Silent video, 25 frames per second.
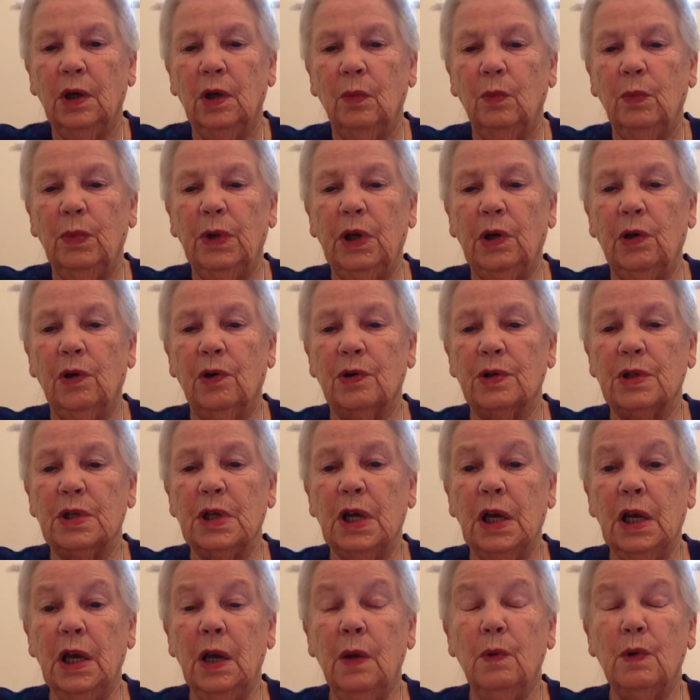because
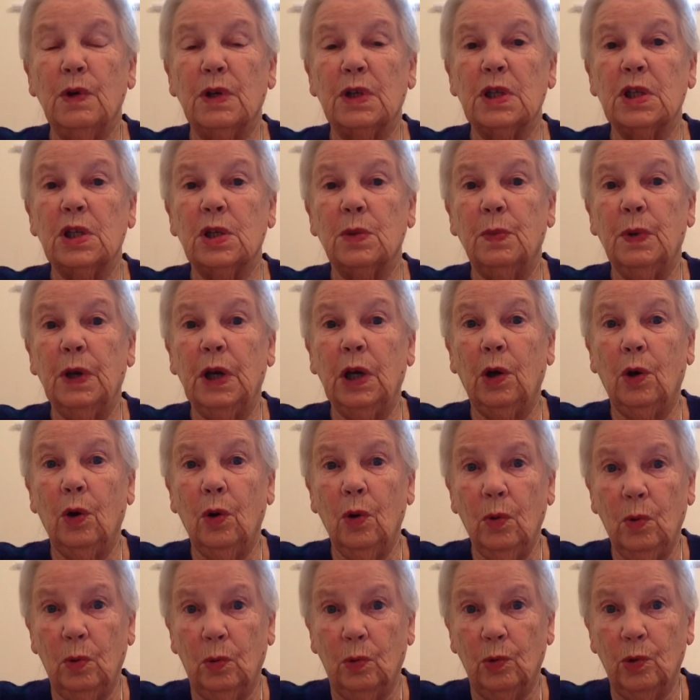he was to be
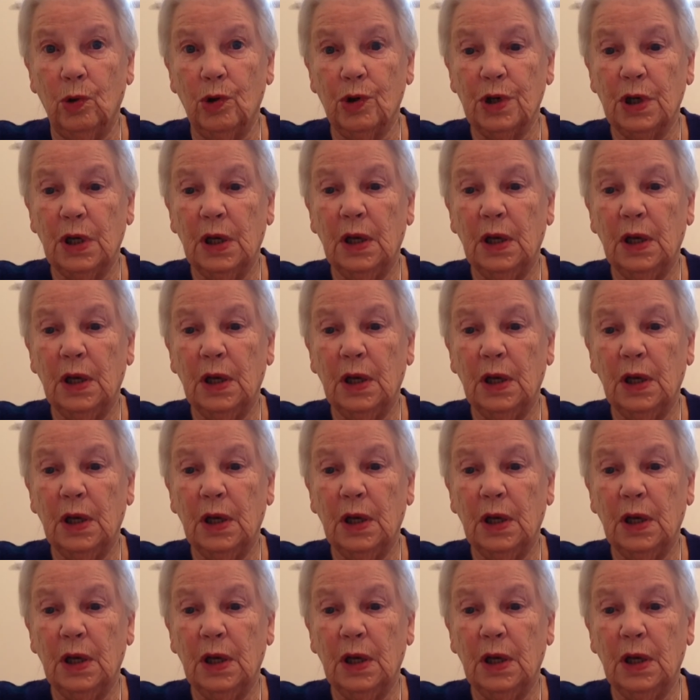called